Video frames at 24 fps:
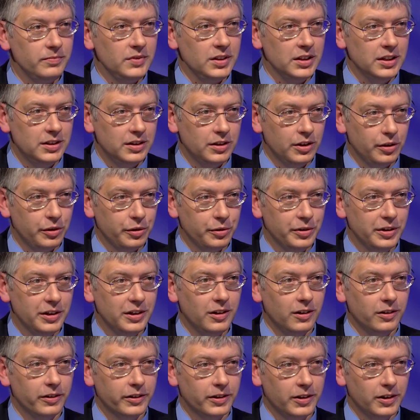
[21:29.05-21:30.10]
And the
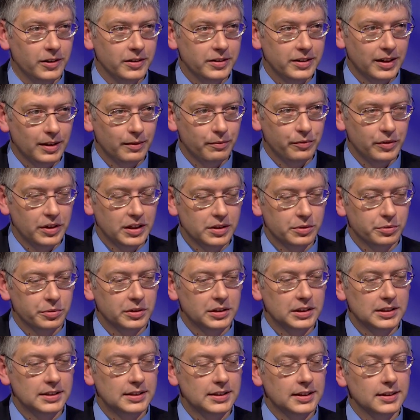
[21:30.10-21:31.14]
$30 card tab fees
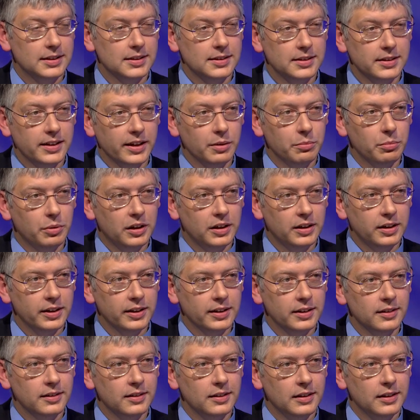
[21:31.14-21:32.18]
really set the state
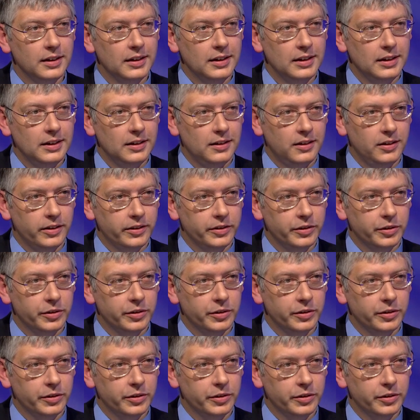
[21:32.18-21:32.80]
behind on